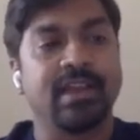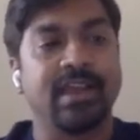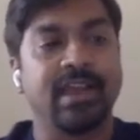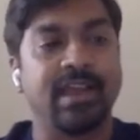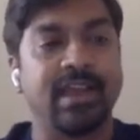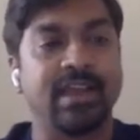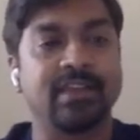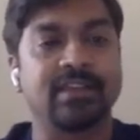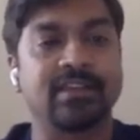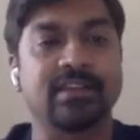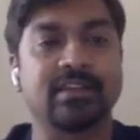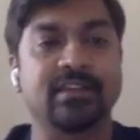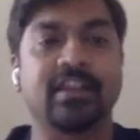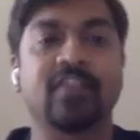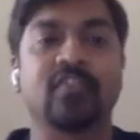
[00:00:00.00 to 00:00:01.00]
and
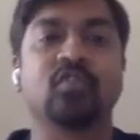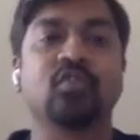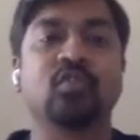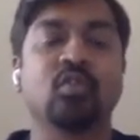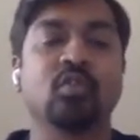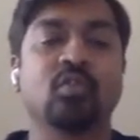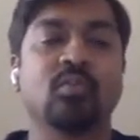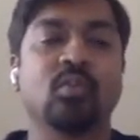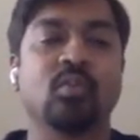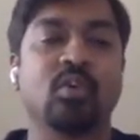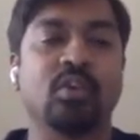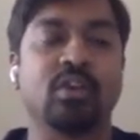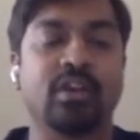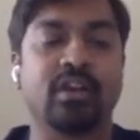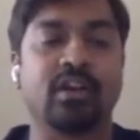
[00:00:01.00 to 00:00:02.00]
uh, there is no
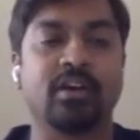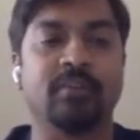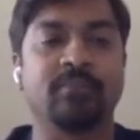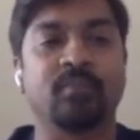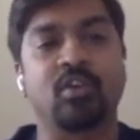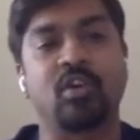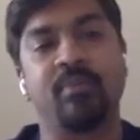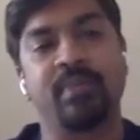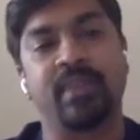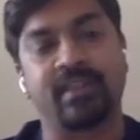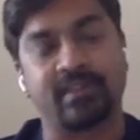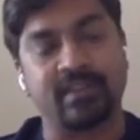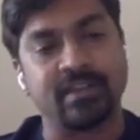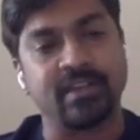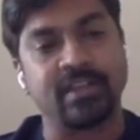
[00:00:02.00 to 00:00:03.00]
more uh,
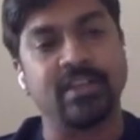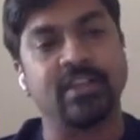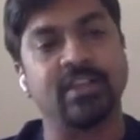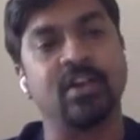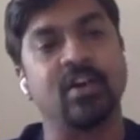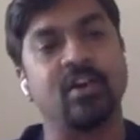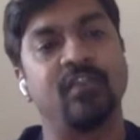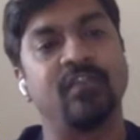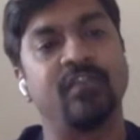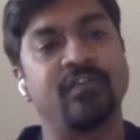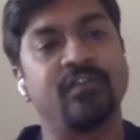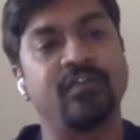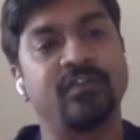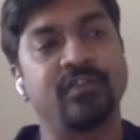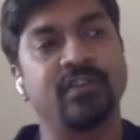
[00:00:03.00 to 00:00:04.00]
complexity of
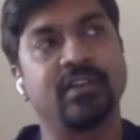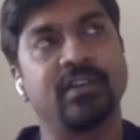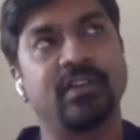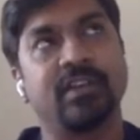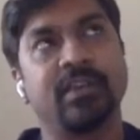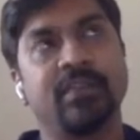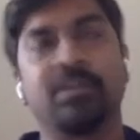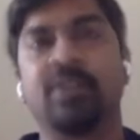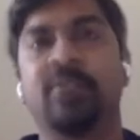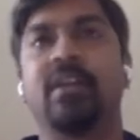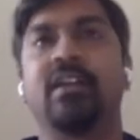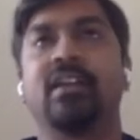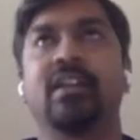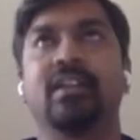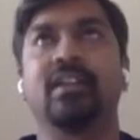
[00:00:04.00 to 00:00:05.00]

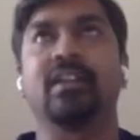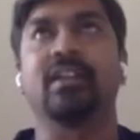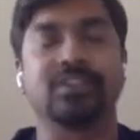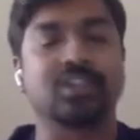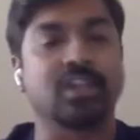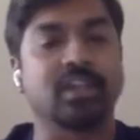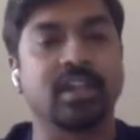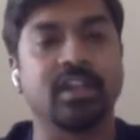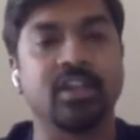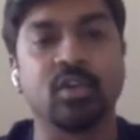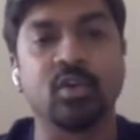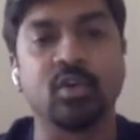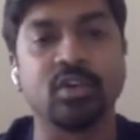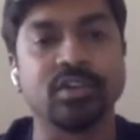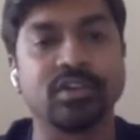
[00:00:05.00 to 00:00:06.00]
implementing journal
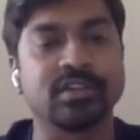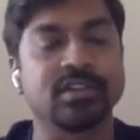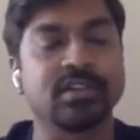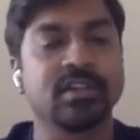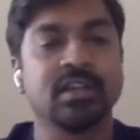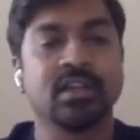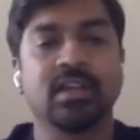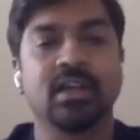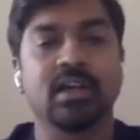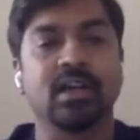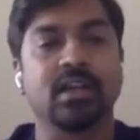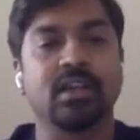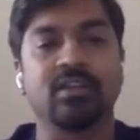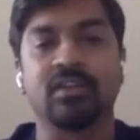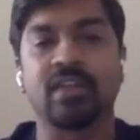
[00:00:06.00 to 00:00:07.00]
nodes uh,
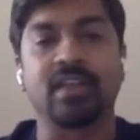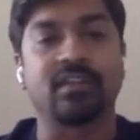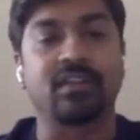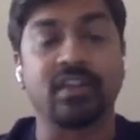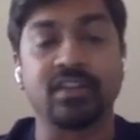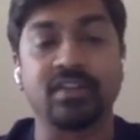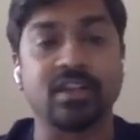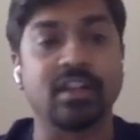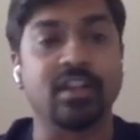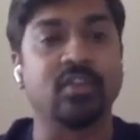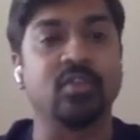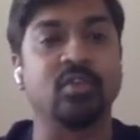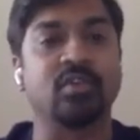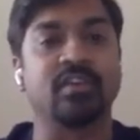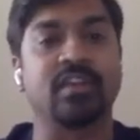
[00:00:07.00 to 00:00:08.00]
you know like three journal
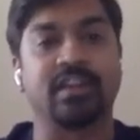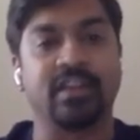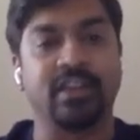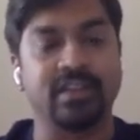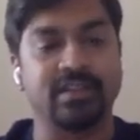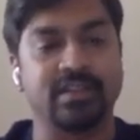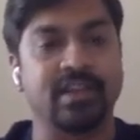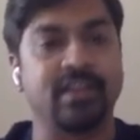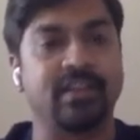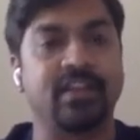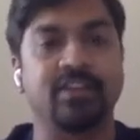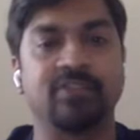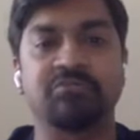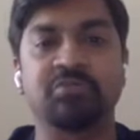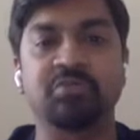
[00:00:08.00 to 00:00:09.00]
nodes at least and
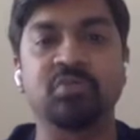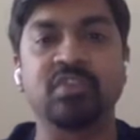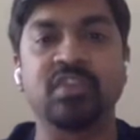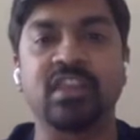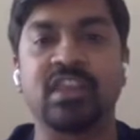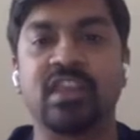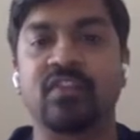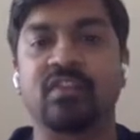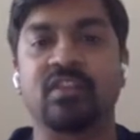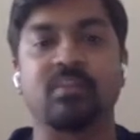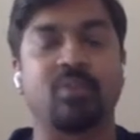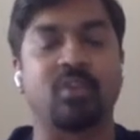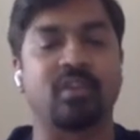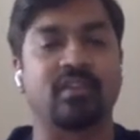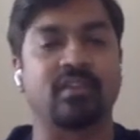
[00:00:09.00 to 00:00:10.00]
then two zkfc
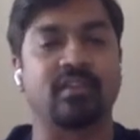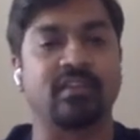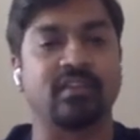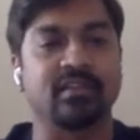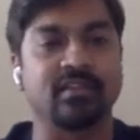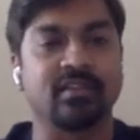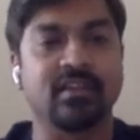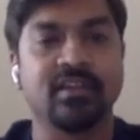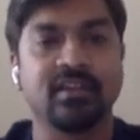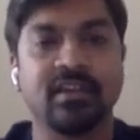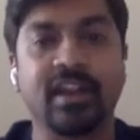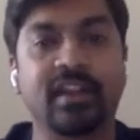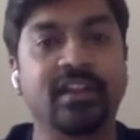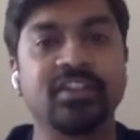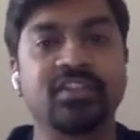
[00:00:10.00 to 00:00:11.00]
processes
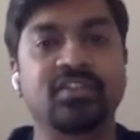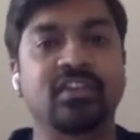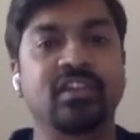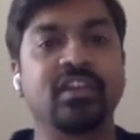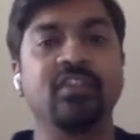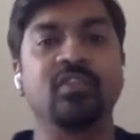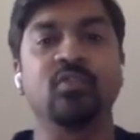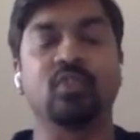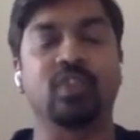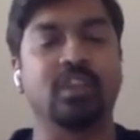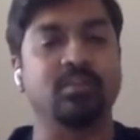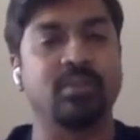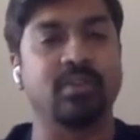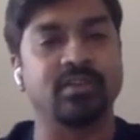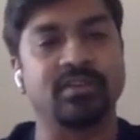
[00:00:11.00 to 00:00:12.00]
at least three
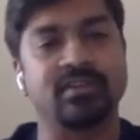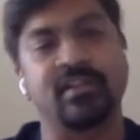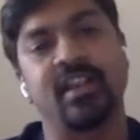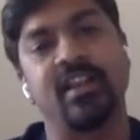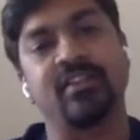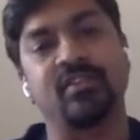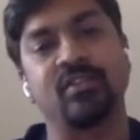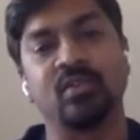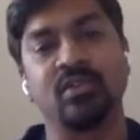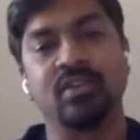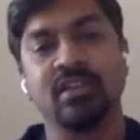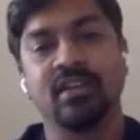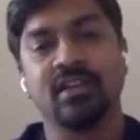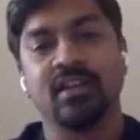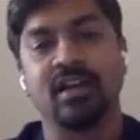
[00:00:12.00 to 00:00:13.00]
zookeepers right so
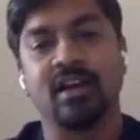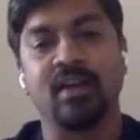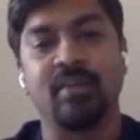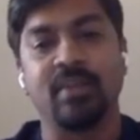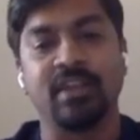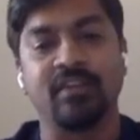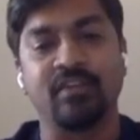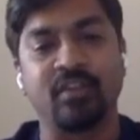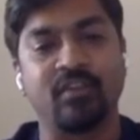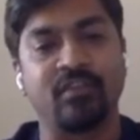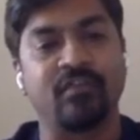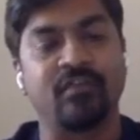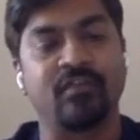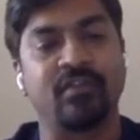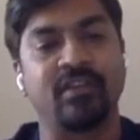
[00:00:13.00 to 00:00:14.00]
i mean if
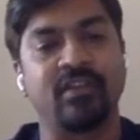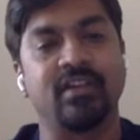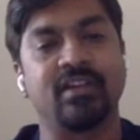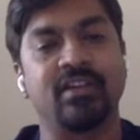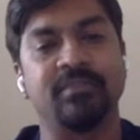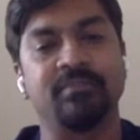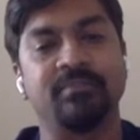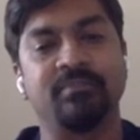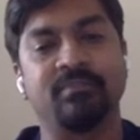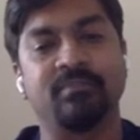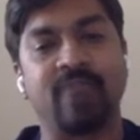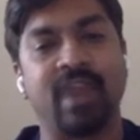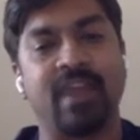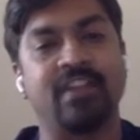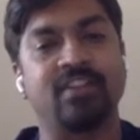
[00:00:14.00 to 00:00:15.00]
you've uh,
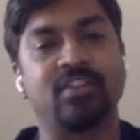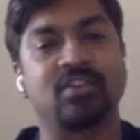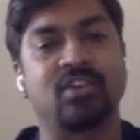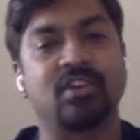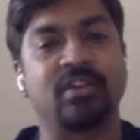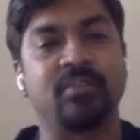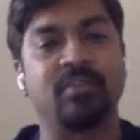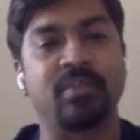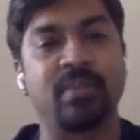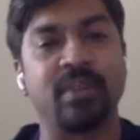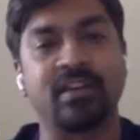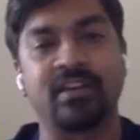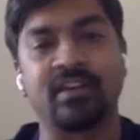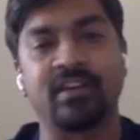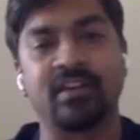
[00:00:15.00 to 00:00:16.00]
managed or
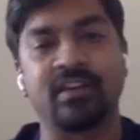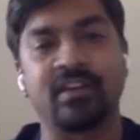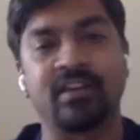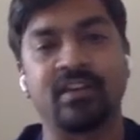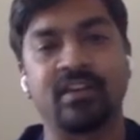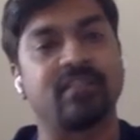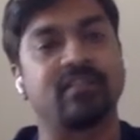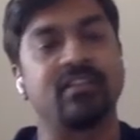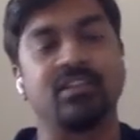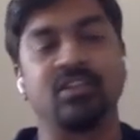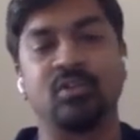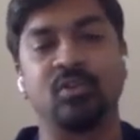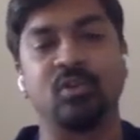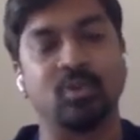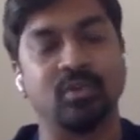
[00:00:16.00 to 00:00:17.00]
implemented a hadoop cluster
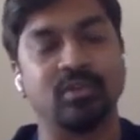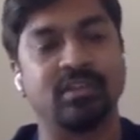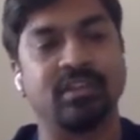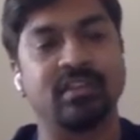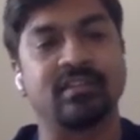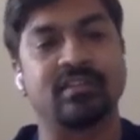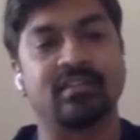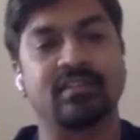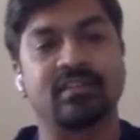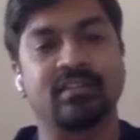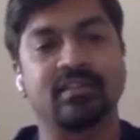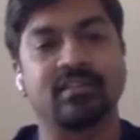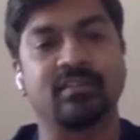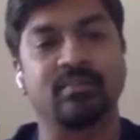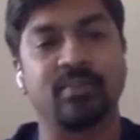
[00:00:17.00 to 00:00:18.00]
you know this
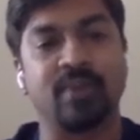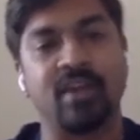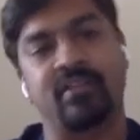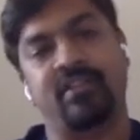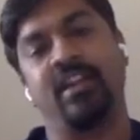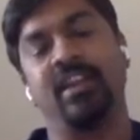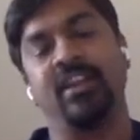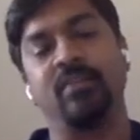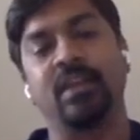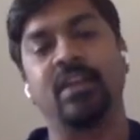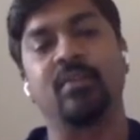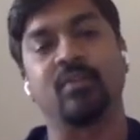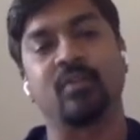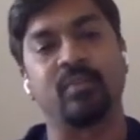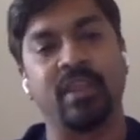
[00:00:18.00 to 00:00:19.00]
part really
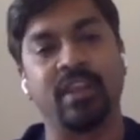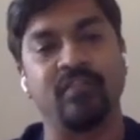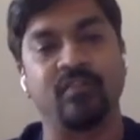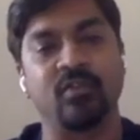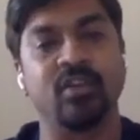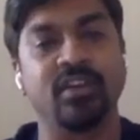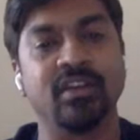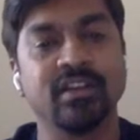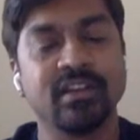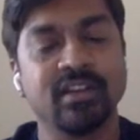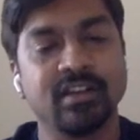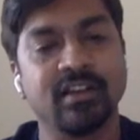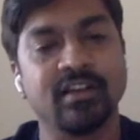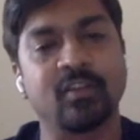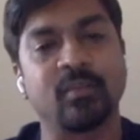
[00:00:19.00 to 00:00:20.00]
becomes painful
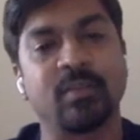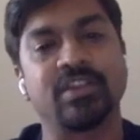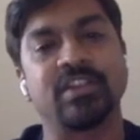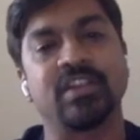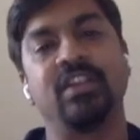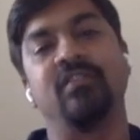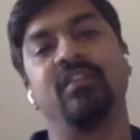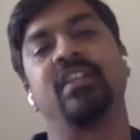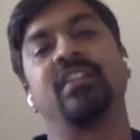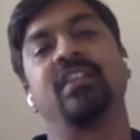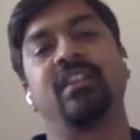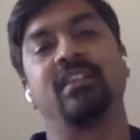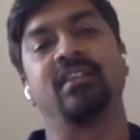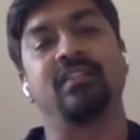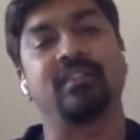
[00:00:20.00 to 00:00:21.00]
especially when
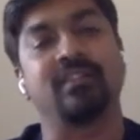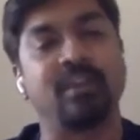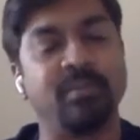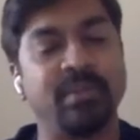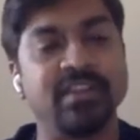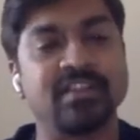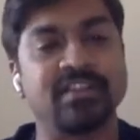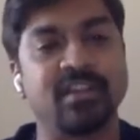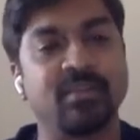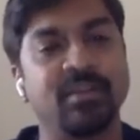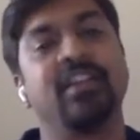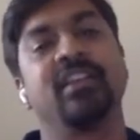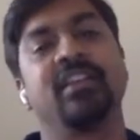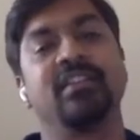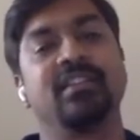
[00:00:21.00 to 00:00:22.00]
there is some
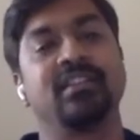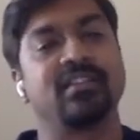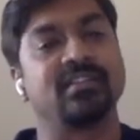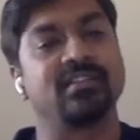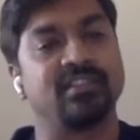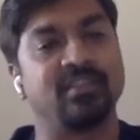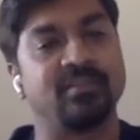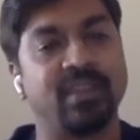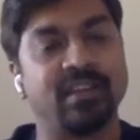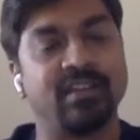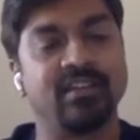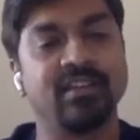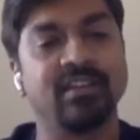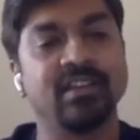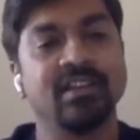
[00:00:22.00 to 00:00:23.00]
instability in the system and
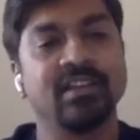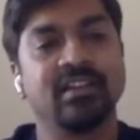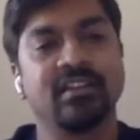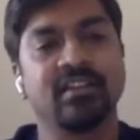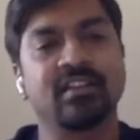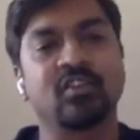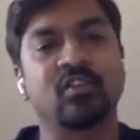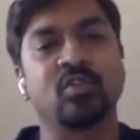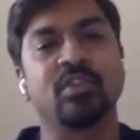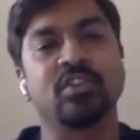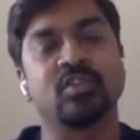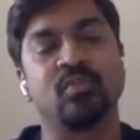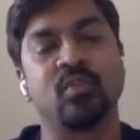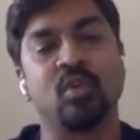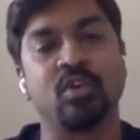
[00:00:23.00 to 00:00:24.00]
this is so
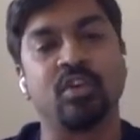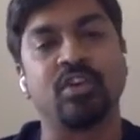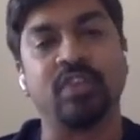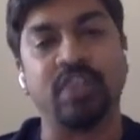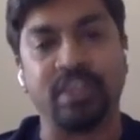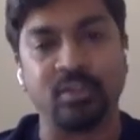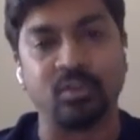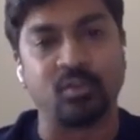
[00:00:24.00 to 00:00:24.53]
much more you need to